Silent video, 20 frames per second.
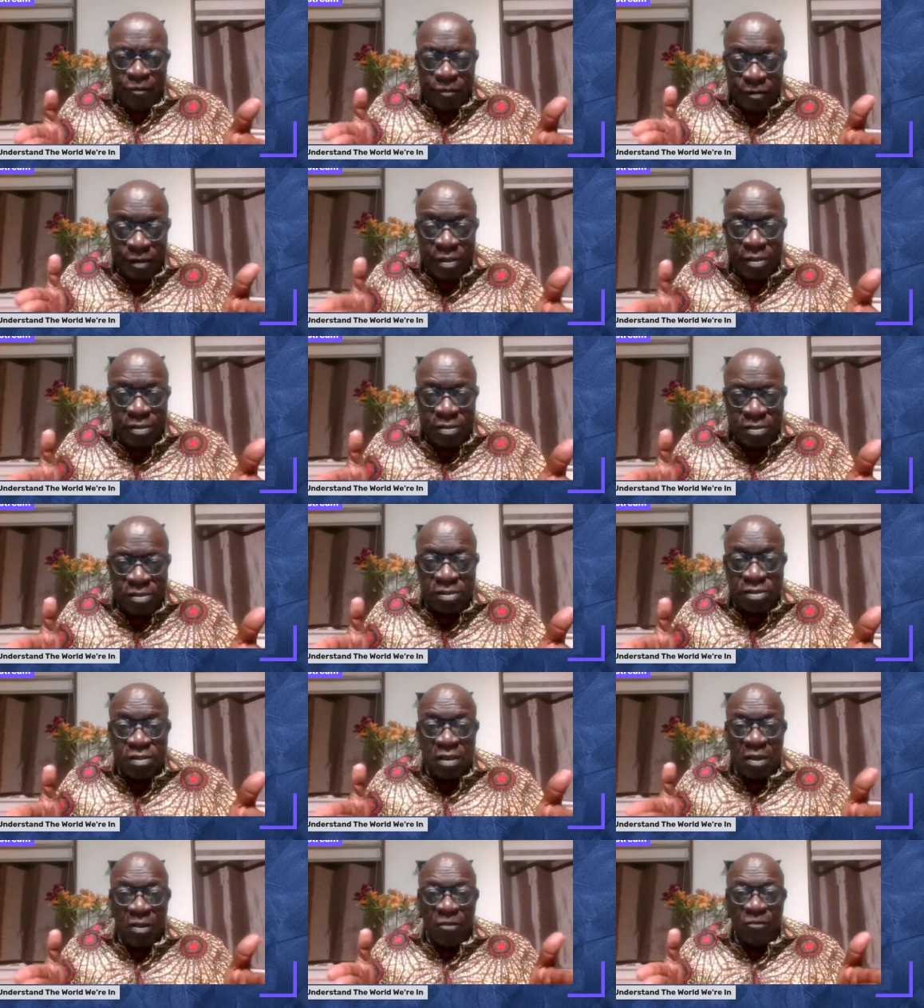this
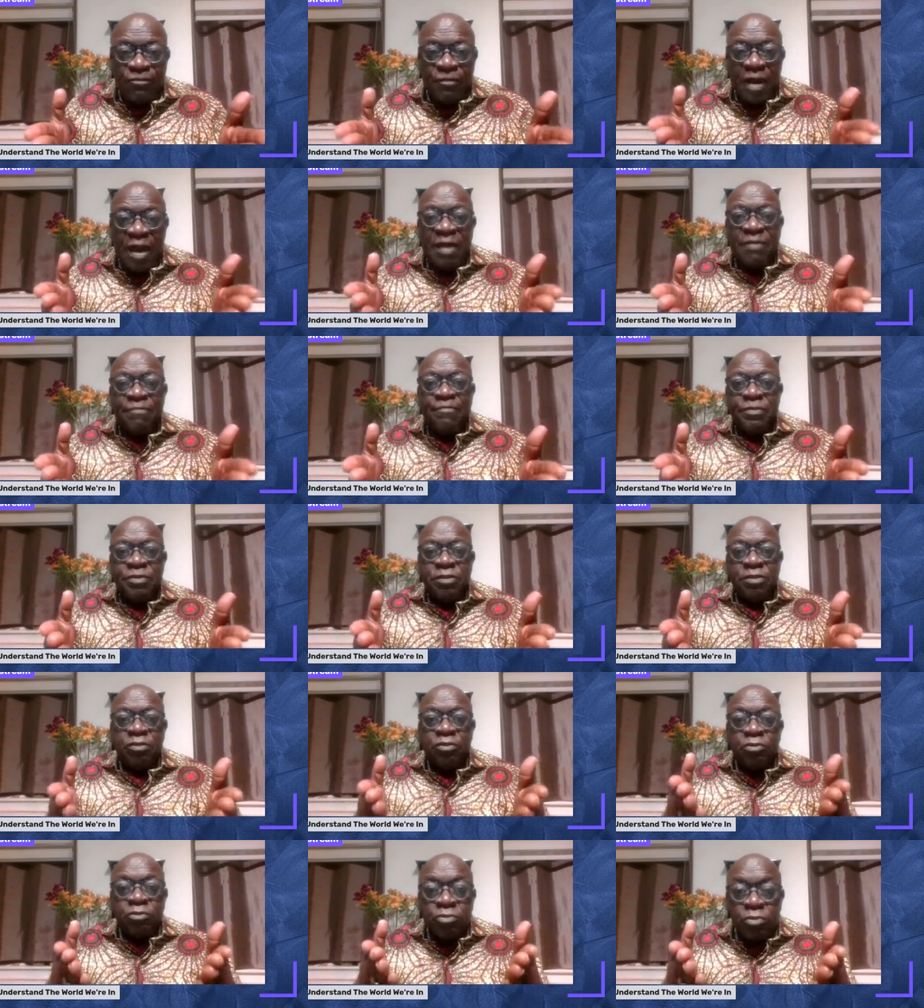
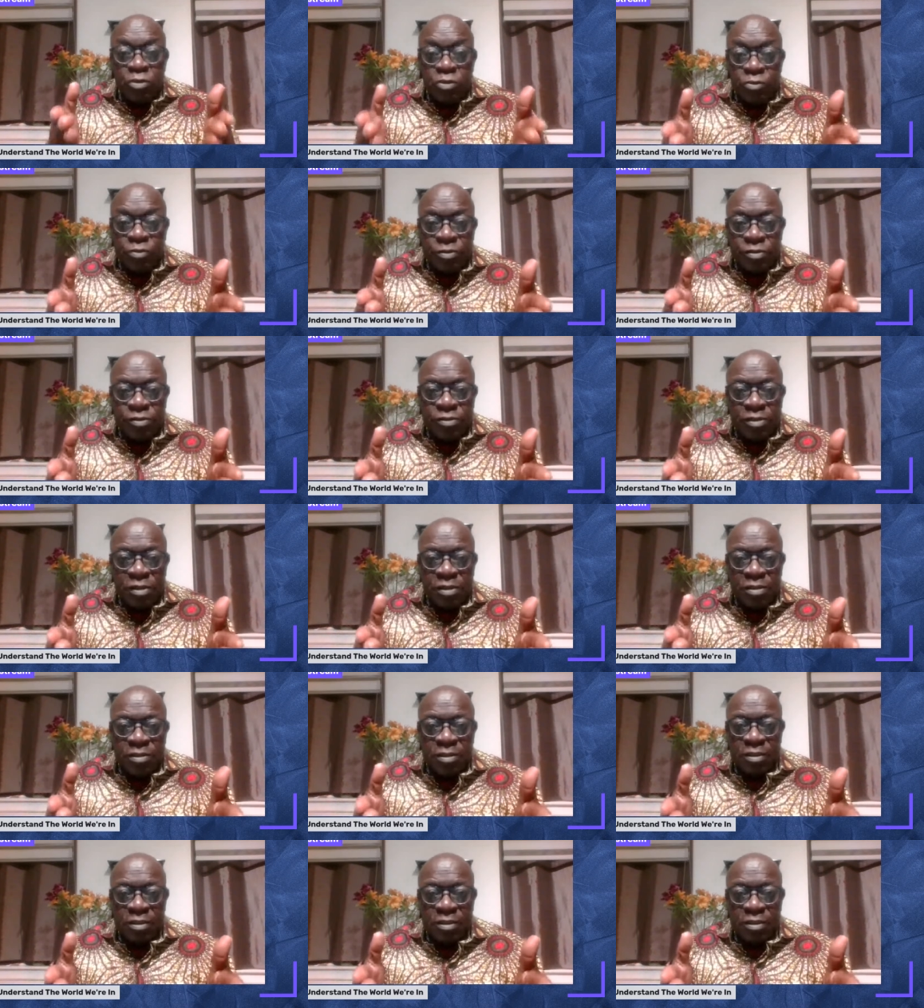self-evident truth